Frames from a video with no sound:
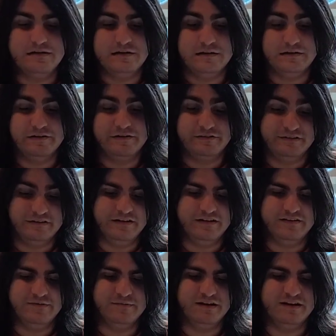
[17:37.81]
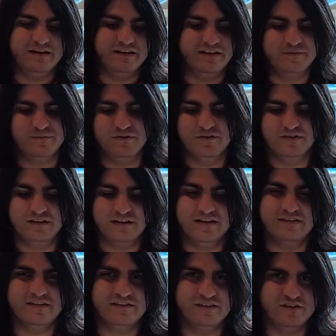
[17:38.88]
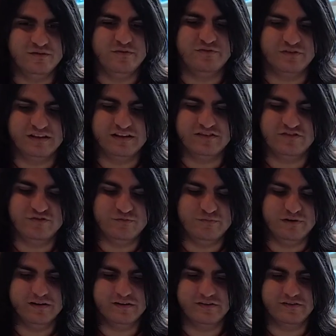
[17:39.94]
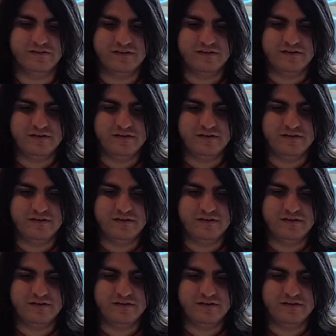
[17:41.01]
I guess she didn't end up liking it anymore. Got this at Google for like $2.